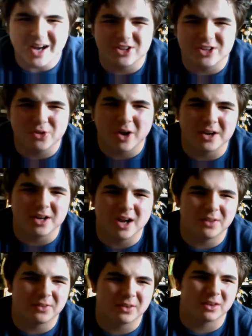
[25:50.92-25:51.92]
I might do
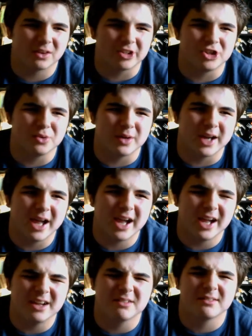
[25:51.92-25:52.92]
another
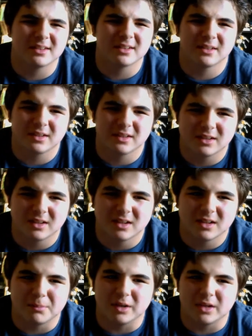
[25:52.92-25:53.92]
Q&A,
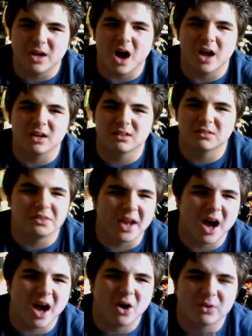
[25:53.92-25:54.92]
but not
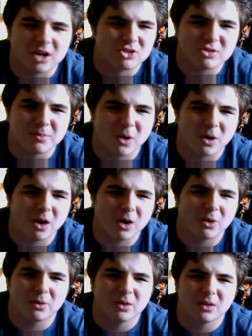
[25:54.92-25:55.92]
now, not
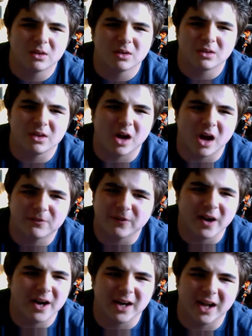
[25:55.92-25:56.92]
tomorrow,
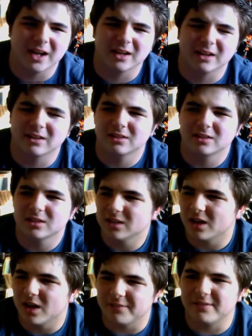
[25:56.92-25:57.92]
not Friday.
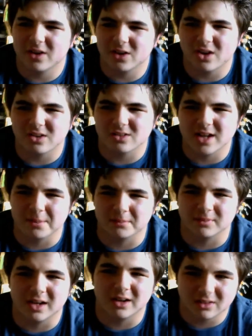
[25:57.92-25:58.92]
A very long
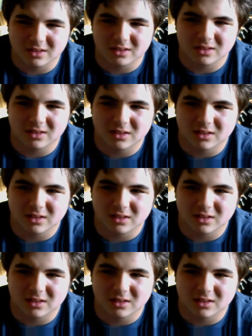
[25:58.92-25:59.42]
time from now.